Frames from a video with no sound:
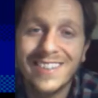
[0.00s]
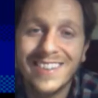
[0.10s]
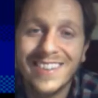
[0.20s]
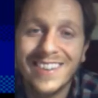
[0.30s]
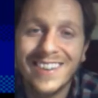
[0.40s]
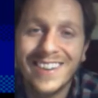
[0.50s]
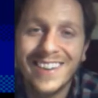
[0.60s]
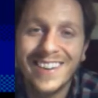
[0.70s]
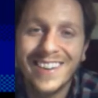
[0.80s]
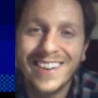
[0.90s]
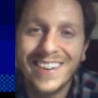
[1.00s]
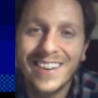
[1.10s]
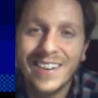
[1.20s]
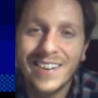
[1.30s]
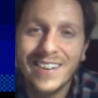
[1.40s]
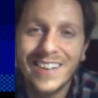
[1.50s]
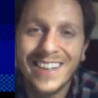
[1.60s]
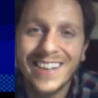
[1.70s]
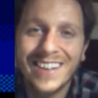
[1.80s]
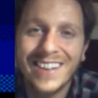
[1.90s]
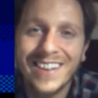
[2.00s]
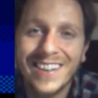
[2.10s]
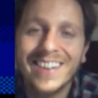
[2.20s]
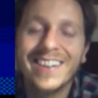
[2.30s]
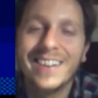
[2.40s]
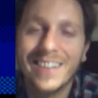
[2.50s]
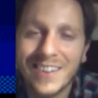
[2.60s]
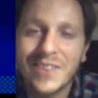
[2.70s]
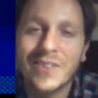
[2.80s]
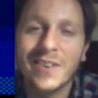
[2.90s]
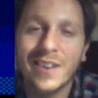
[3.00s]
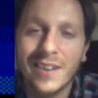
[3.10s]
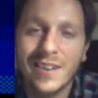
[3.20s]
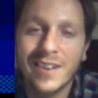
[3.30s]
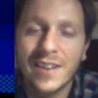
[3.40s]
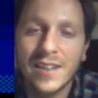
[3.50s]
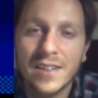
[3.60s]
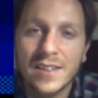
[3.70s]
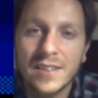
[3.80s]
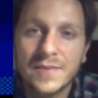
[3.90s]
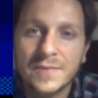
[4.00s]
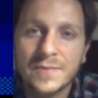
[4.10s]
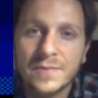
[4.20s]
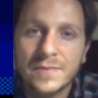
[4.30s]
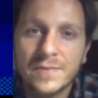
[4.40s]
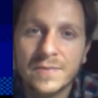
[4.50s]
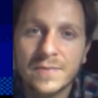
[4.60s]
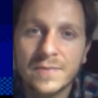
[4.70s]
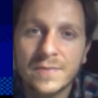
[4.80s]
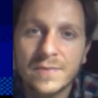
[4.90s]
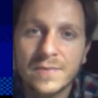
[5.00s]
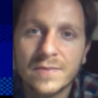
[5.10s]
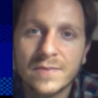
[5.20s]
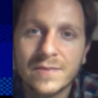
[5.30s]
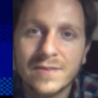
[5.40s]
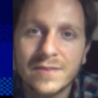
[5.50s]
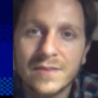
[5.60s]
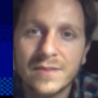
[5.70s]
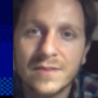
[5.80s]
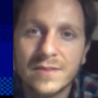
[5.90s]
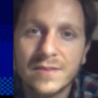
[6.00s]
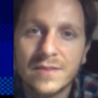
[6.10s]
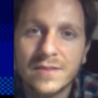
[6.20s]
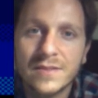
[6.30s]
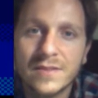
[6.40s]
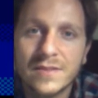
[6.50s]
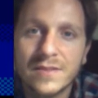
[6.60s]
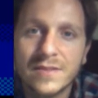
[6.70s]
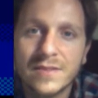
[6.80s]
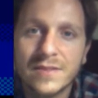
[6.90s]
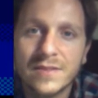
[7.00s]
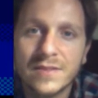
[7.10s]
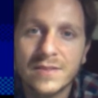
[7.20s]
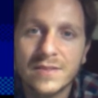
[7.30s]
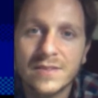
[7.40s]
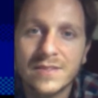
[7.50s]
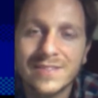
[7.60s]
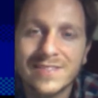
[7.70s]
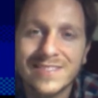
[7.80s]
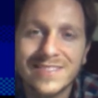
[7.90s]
The person shown says nothing.